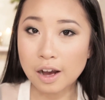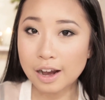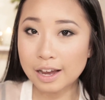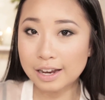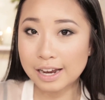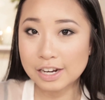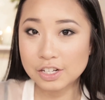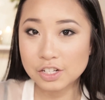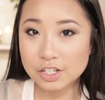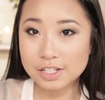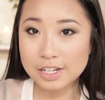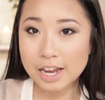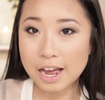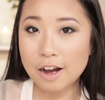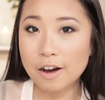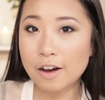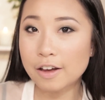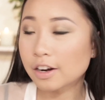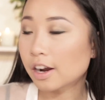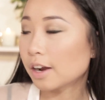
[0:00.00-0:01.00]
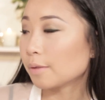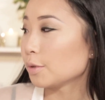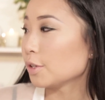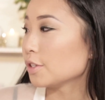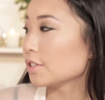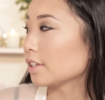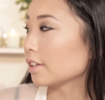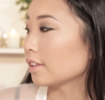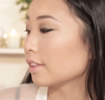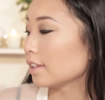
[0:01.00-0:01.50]
eyelashes now, and I'm
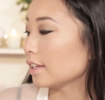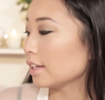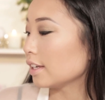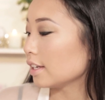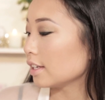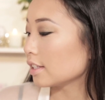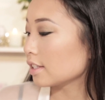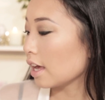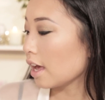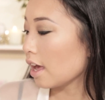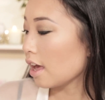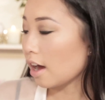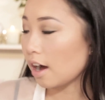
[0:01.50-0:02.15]
using these